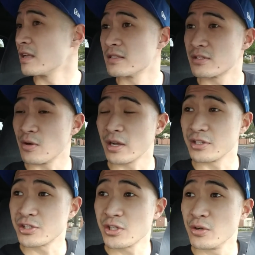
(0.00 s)
so I can
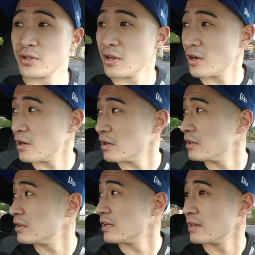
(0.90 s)
show y'all
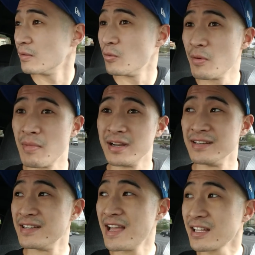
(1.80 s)
what my
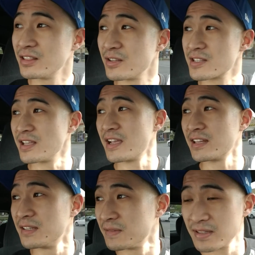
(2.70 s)
neck looks like
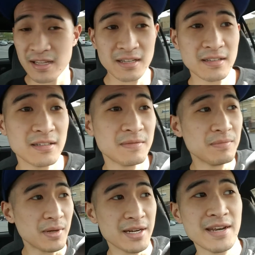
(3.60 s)
and get
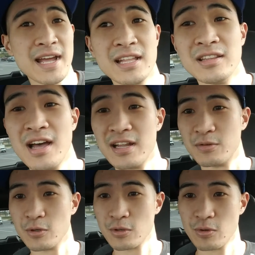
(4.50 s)
my neck aligned
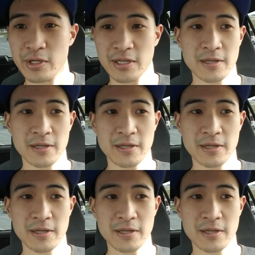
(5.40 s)
real quick.